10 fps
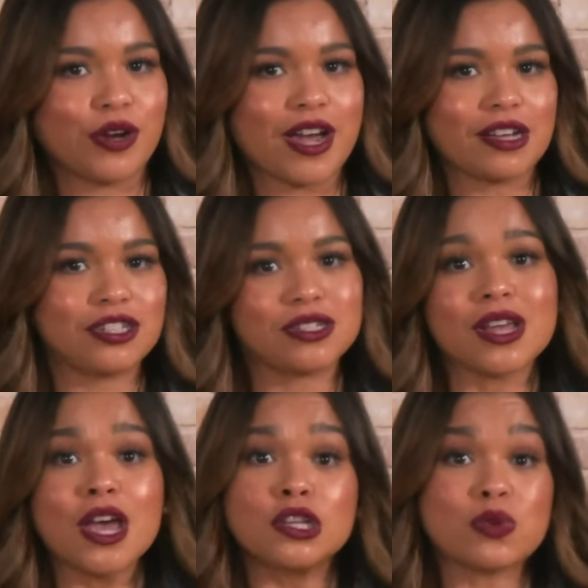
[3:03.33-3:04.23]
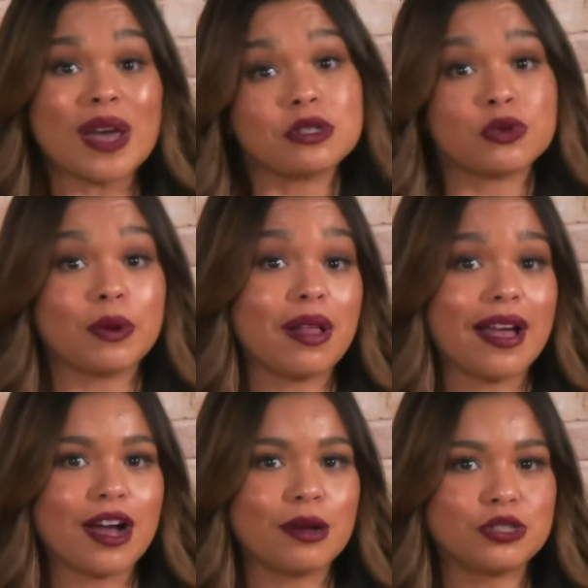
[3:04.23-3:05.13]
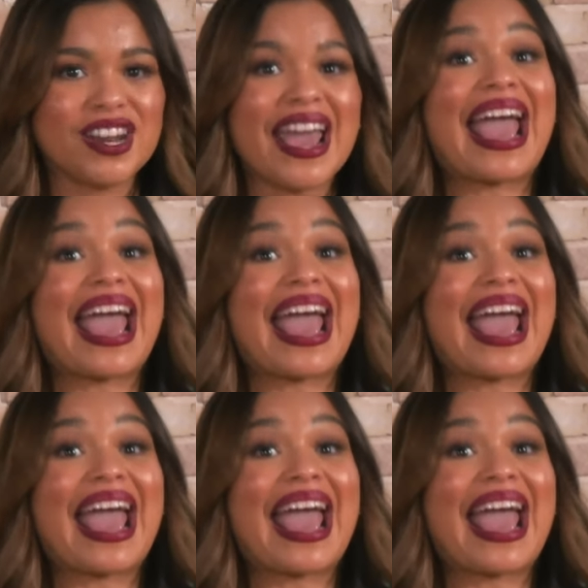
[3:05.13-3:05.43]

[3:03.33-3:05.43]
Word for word: reactions, swipe to reply option,